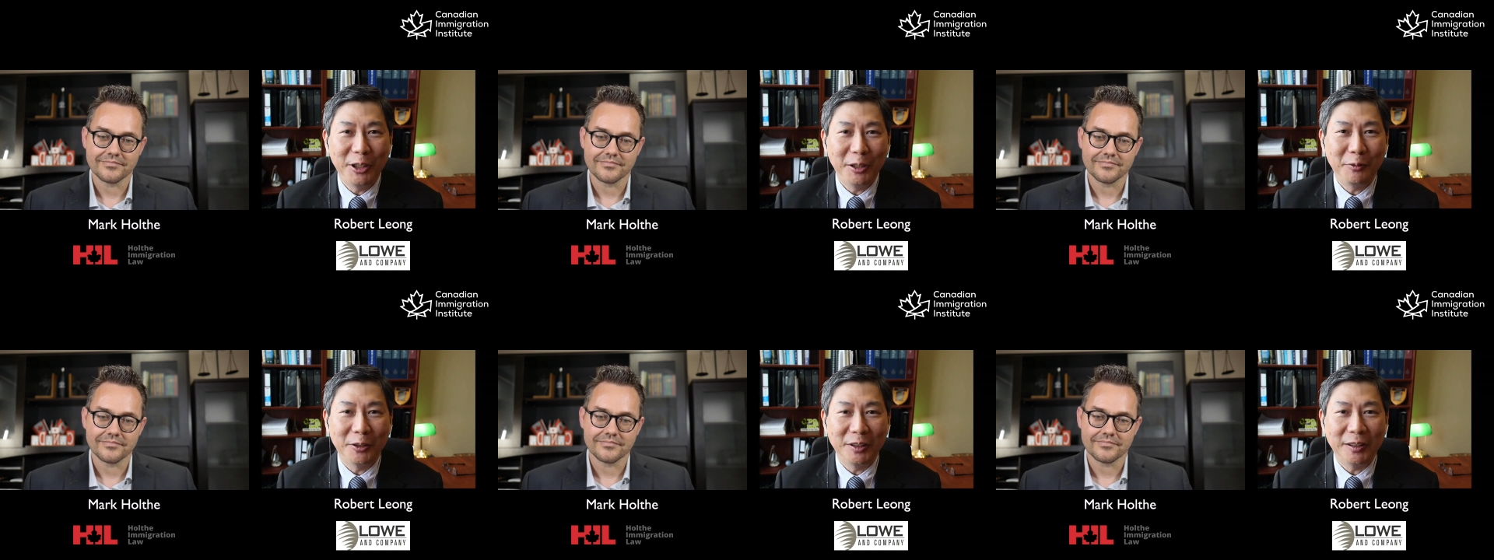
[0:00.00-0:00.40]

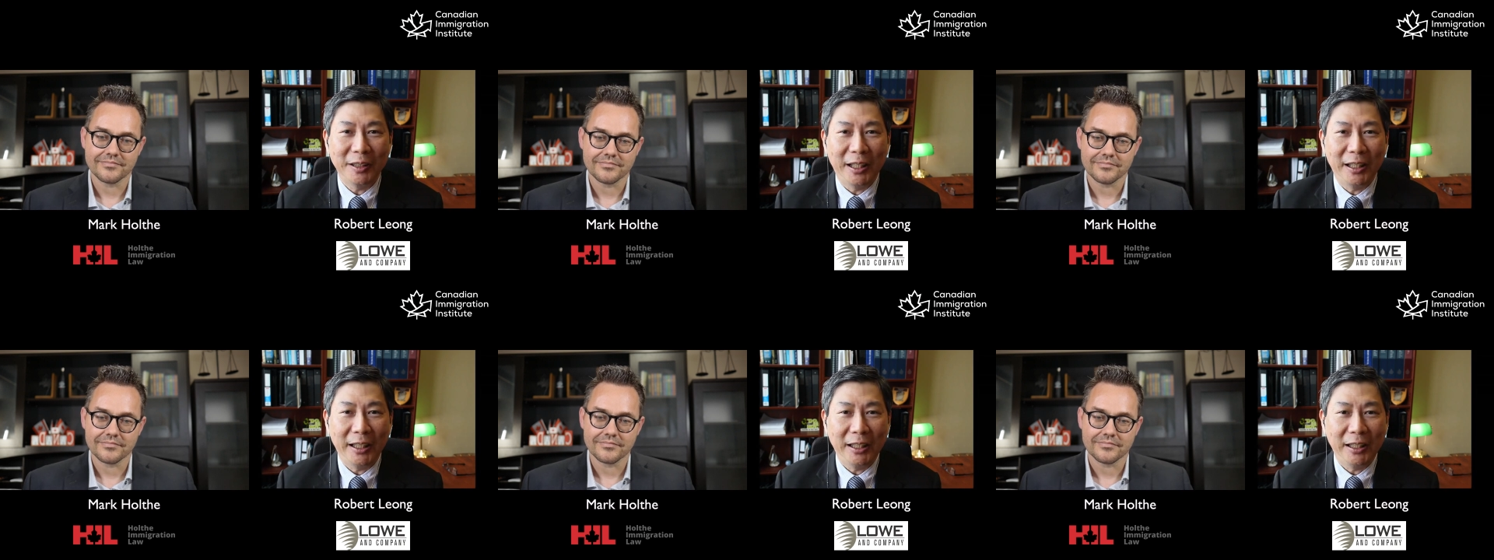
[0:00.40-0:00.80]
Speaker 1: was
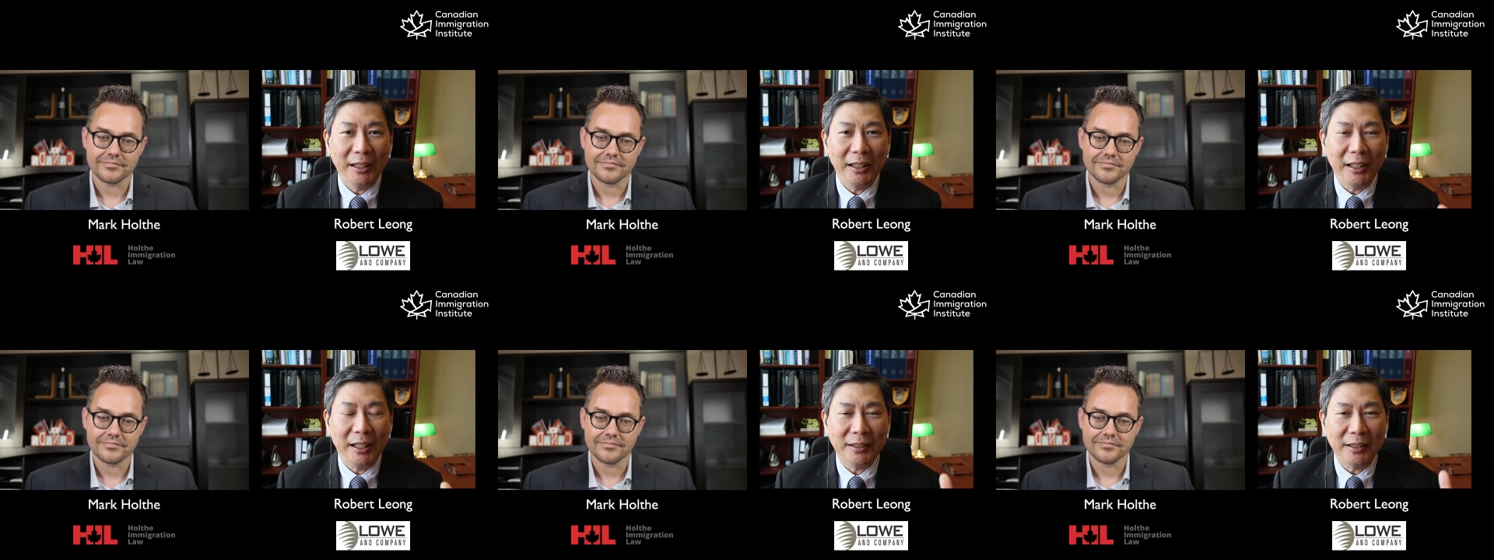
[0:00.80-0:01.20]
that
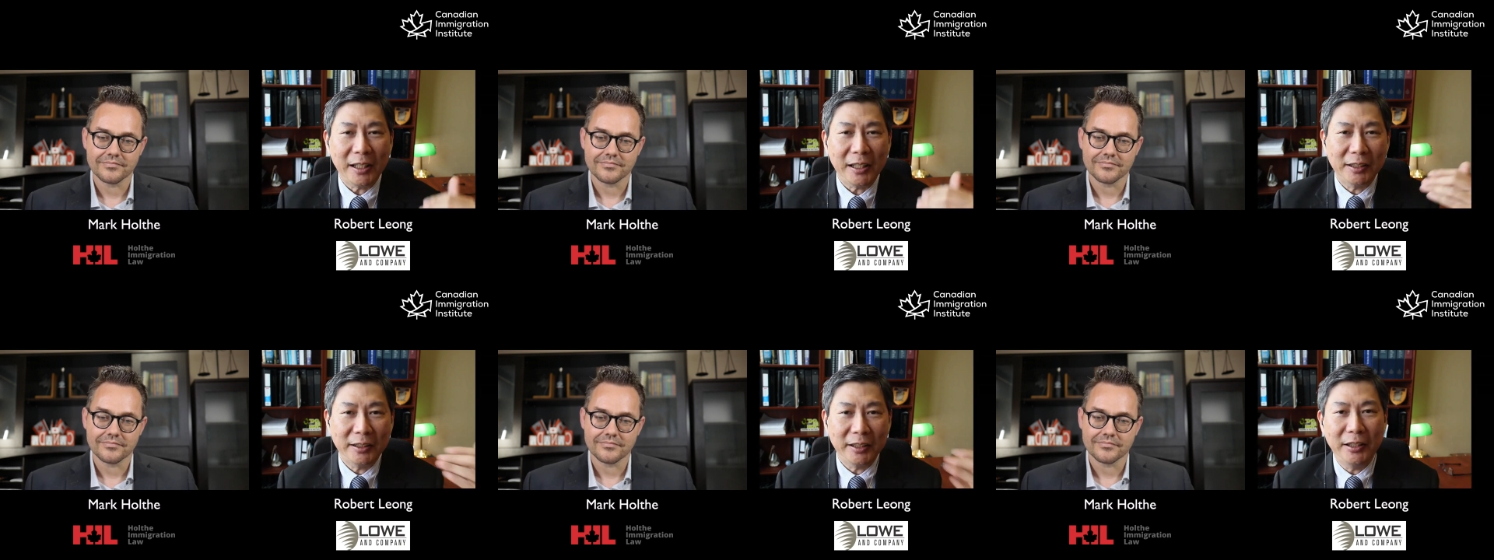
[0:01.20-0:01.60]
as I
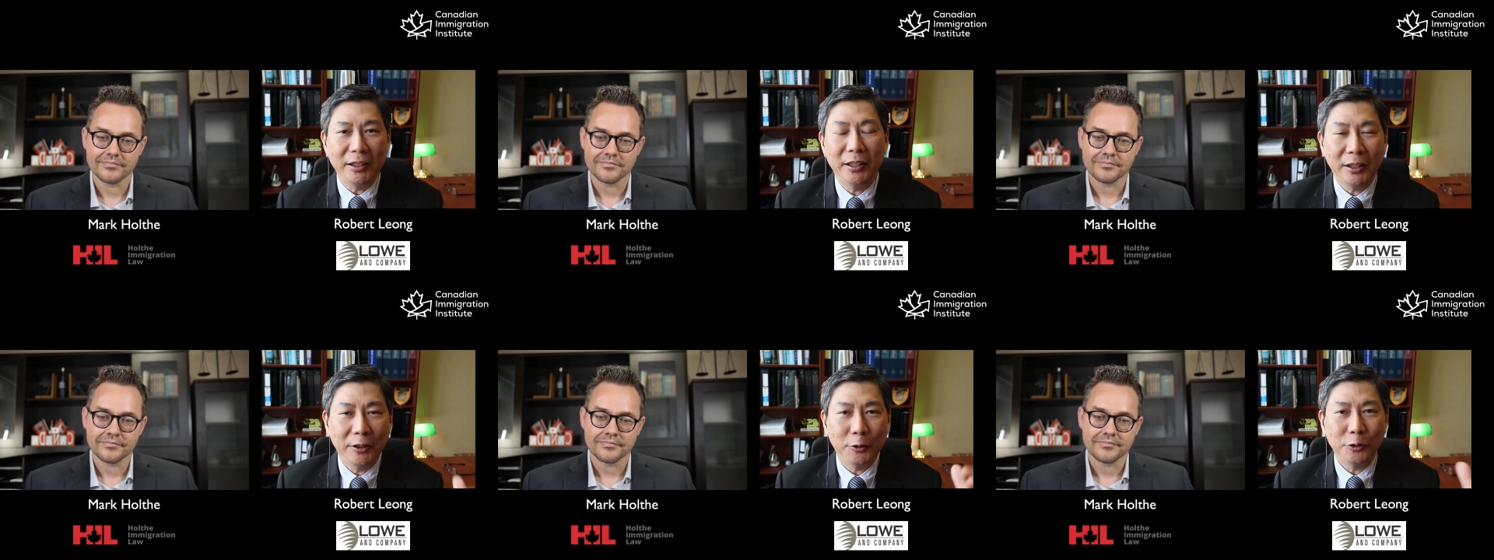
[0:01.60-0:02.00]

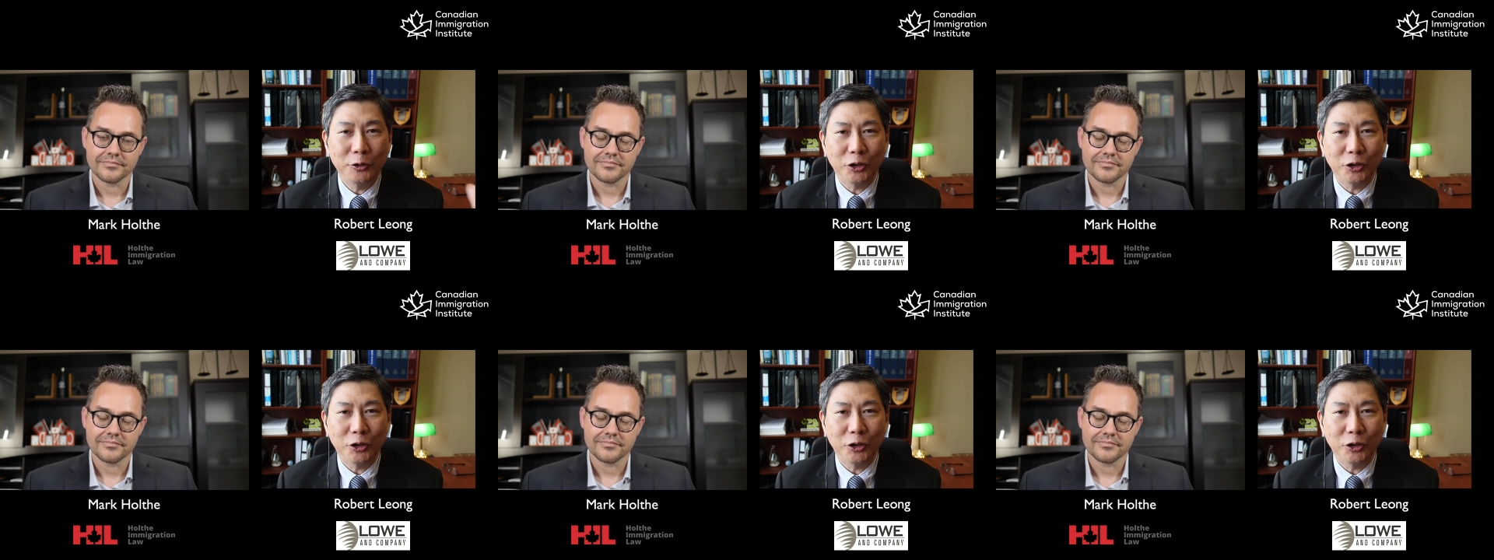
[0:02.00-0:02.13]
attended those